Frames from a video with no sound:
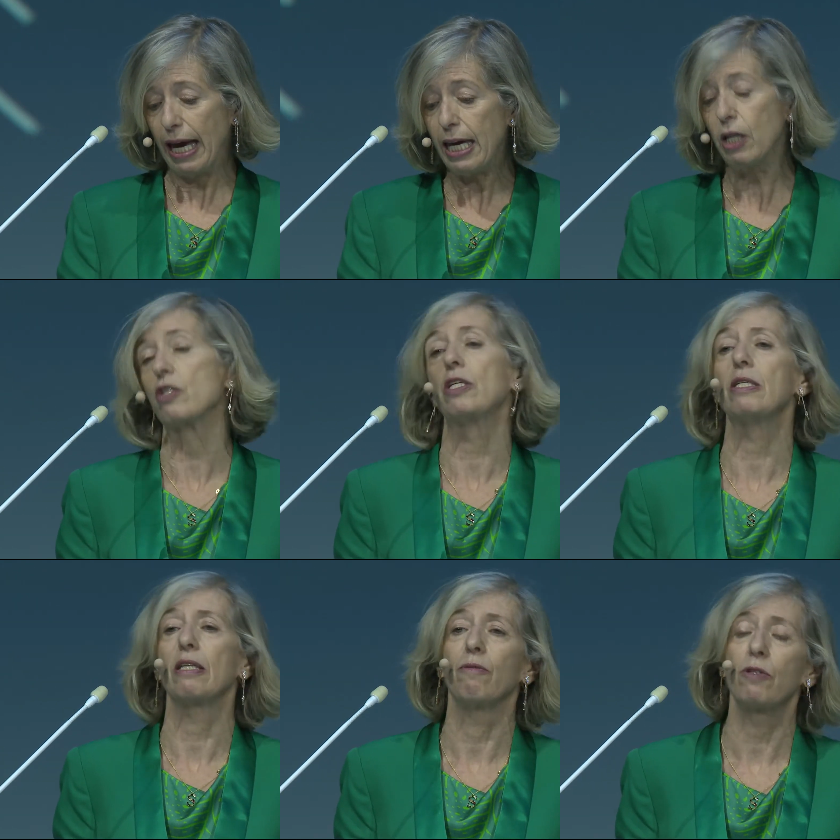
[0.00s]

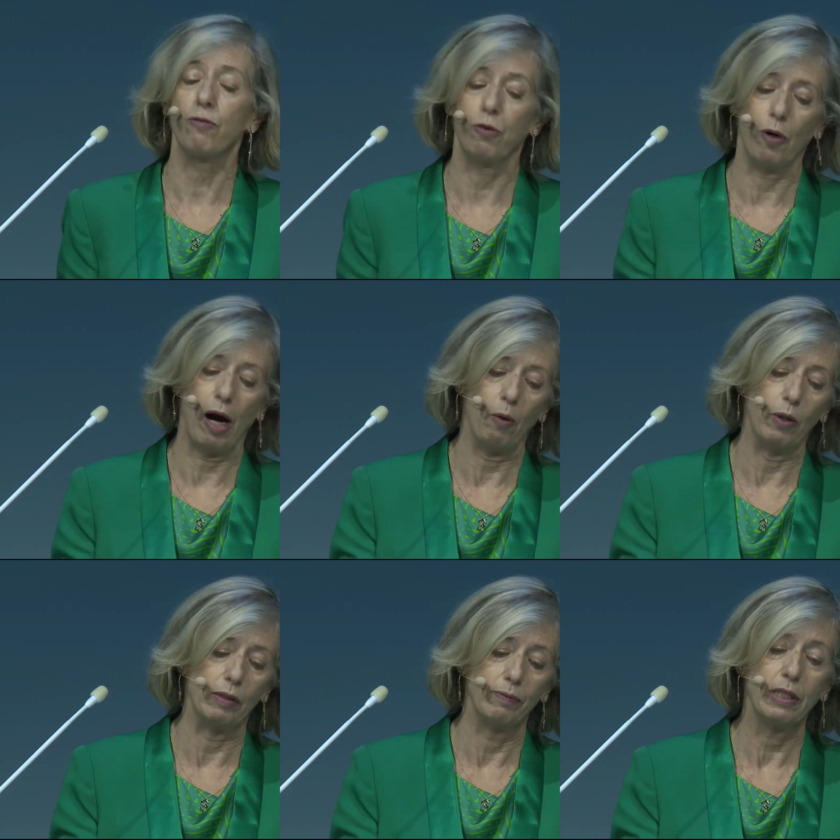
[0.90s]
ecosystems for
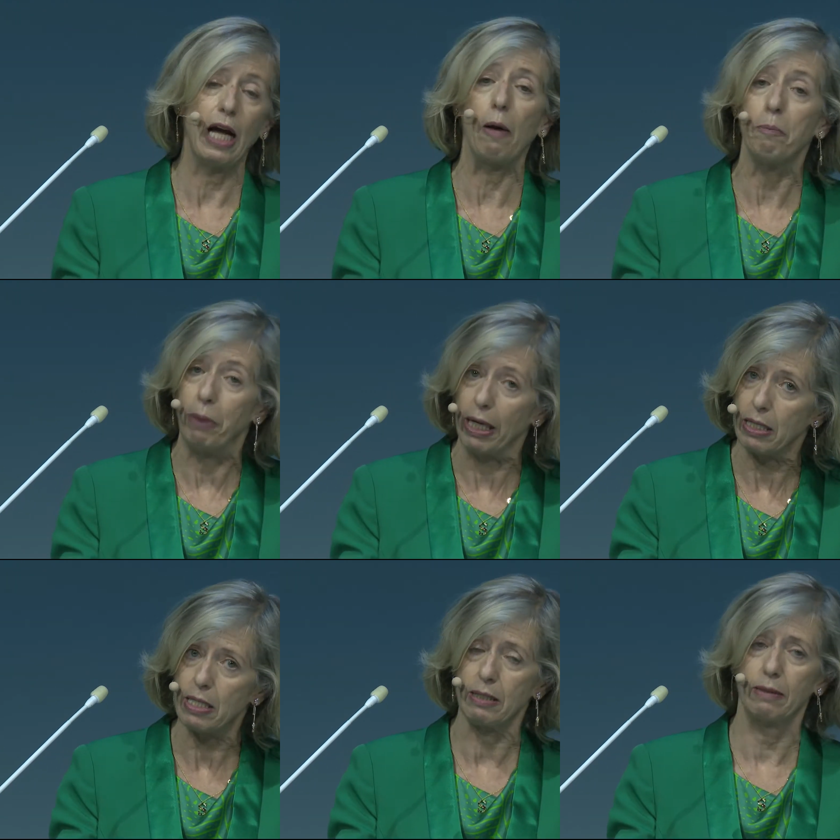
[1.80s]
our
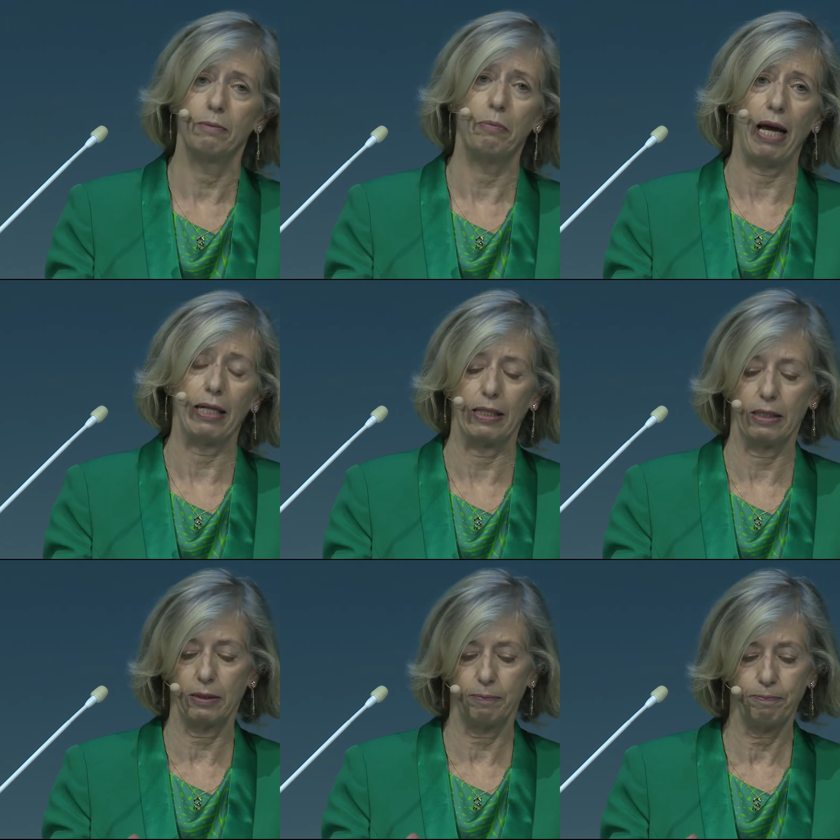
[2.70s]
complex planet.